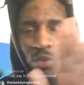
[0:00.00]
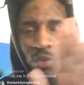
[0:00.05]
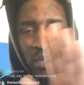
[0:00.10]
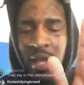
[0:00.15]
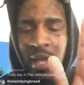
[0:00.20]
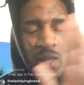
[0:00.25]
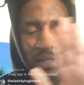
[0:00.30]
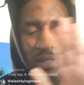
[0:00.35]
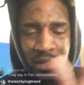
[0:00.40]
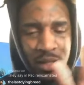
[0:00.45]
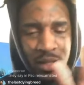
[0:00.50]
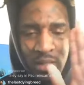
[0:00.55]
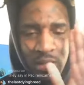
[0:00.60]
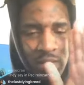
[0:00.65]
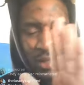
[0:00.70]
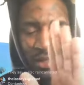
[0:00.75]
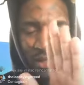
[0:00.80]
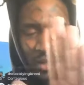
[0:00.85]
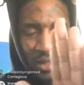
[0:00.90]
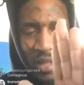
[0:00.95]
text nothing.
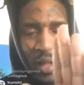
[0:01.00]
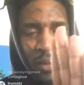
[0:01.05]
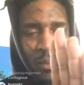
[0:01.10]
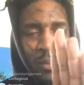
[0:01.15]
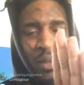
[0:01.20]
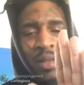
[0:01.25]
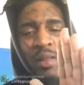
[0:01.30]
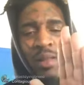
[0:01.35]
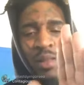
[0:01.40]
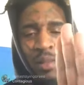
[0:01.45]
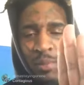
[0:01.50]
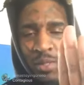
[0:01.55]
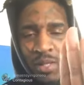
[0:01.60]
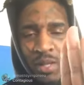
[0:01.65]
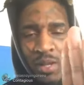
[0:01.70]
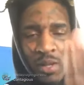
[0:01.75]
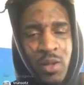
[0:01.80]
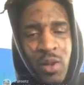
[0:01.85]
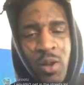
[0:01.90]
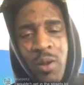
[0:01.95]
Just stop. Let me
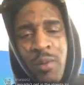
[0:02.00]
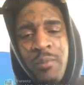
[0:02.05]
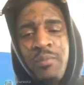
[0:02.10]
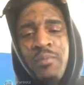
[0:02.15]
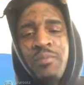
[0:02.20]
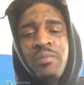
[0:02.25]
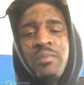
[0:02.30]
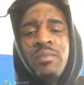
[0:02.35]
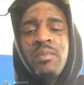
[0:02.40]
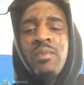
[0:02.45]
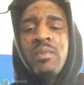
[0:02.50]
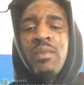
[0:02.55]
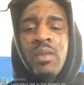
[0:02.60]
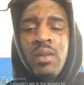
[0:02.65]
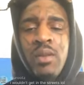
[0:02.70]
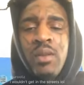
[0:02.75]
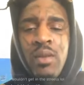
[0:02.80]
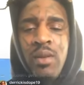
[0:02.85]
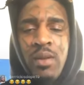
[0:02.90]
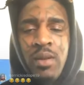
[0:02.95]
tell y'all.
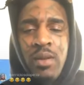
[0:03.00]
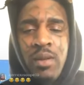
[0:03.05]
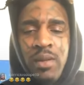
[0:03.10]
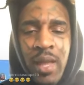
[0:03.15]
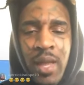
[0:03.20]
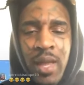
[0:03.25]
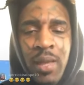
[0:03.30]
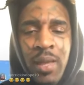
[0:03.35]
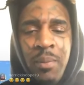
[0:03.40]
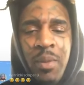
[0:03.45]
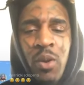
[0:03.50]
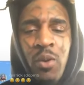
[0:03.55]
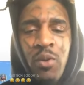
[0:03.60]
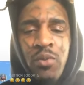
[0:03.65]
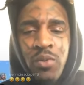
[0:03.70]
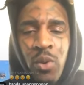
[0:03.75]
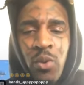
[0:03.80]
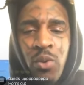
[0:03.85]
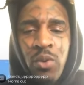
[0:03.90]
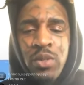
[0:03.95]
Name your
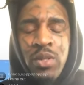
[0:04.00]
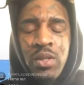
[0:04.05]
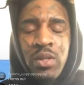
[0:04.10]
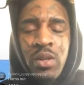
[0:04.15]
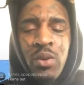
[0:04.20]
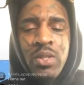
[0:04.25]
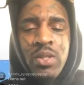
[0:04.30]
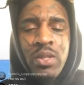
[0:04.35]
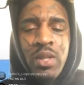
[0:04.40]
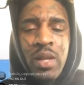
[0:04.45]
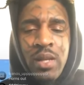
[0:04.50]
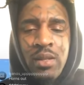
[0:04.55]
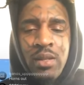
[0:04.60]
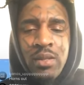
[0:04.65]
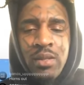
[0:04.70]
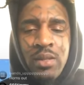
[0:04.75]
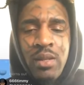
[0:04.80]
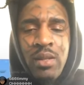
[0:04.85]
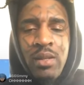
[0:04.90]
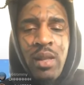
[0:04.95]
go into your
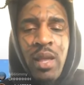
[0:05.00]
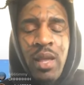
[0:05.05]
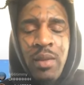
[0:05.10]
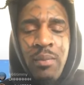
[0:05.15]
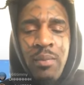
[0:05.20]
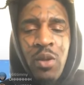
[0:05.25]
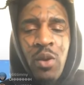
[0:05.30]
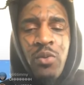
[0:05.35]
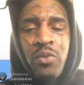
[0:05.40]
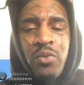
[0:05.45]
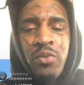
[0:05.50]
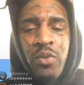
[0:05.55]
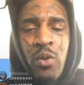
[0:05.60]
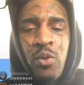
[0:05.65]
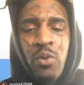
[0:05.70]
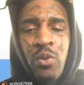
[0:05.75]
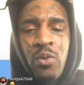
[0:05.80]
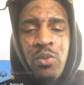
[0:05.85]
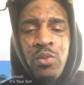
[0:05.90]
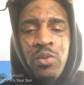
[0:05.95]
settings and name your
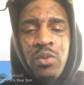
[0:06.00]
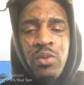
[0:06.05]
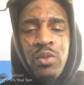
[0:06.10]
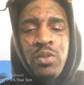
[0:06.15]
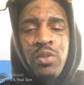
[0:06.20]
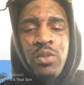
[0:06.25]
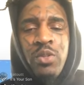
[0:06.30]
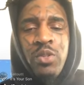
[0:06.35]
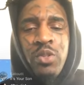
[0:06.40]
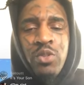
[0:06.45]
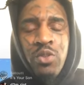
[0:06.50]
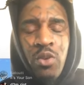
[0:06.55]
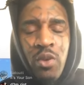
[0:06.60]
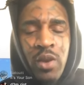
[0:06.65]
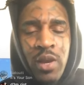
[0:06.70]
phone Drake